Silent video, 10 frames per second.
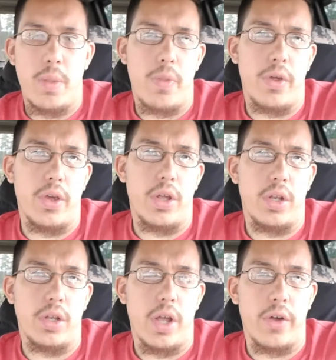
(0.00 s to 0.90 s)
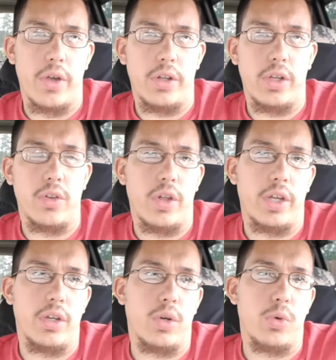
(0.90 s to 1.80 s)
then I had to get
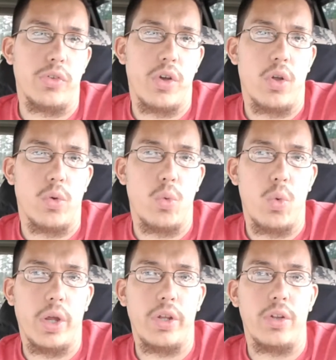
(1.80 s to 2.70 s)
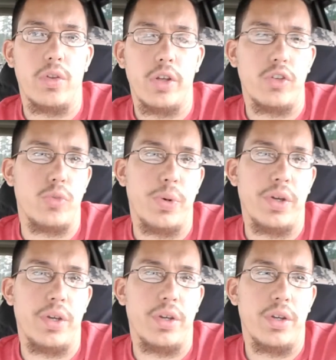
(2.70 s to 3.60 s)
like a, uh, what's called a weighted license plate.